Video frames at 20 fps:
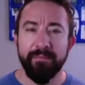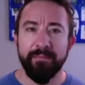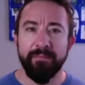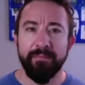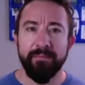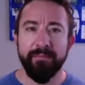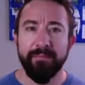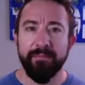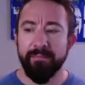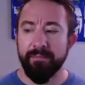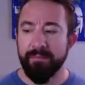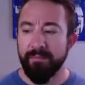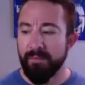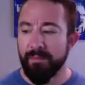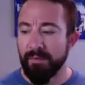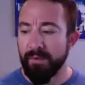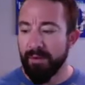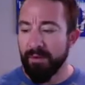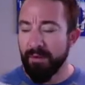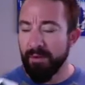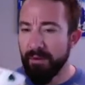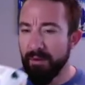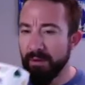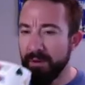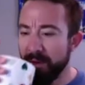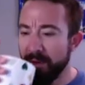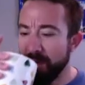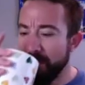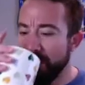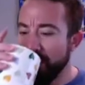
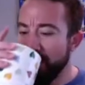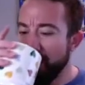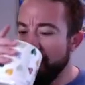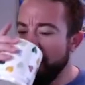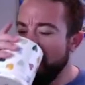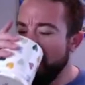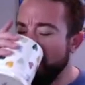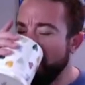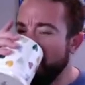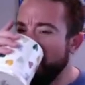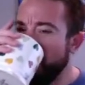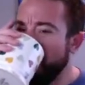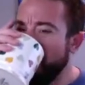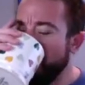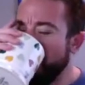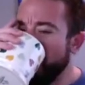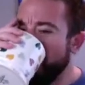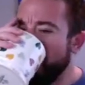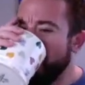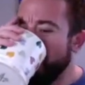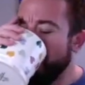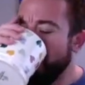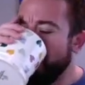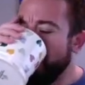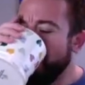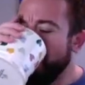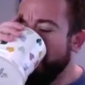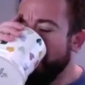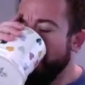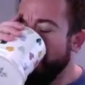
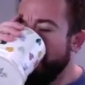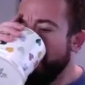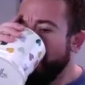[no speech]